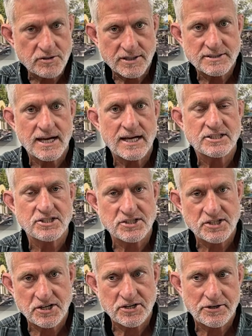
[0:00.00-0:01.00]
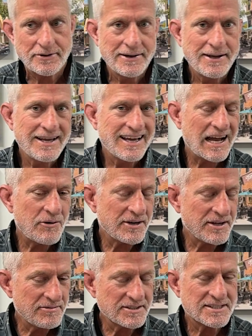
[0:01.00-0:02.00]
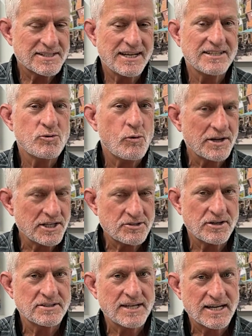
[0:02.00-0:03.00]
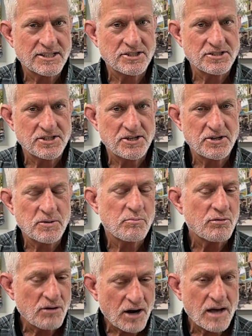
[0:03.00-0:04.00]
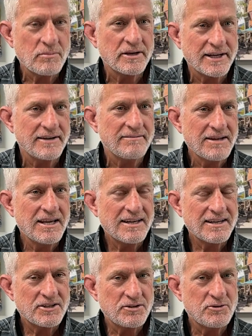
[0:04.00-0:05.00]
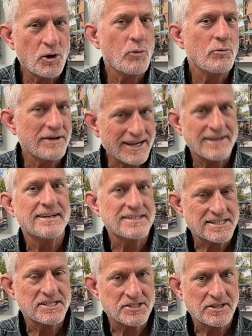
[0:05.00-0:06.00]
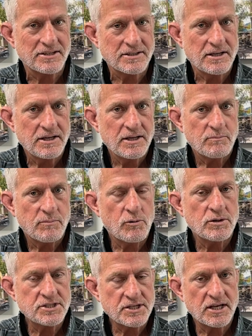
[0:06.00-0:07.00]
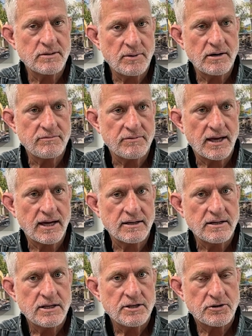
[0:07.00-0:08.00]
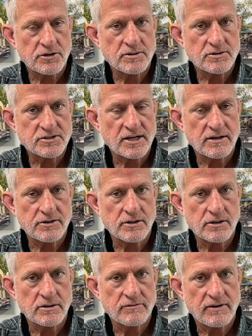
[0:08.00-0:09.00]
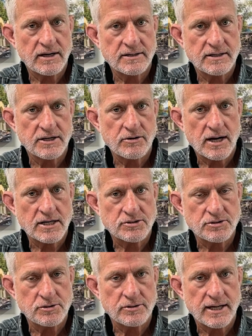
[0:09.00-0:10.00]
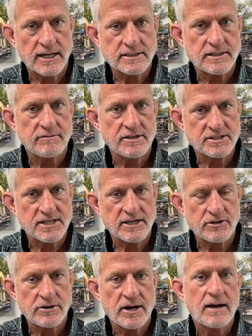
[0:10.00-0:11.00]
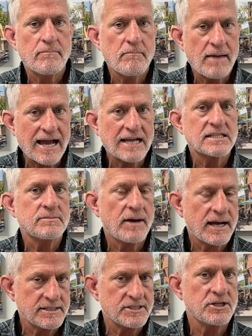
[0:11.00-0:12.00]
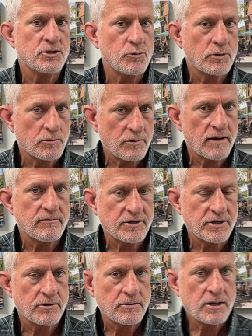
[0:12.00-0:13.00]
transactions a year, I would even say 20 transactions a year, you probably don't need an assistant. But once you get above that, you're going to find that you're actually doing activities that you're not maximizing your revenue.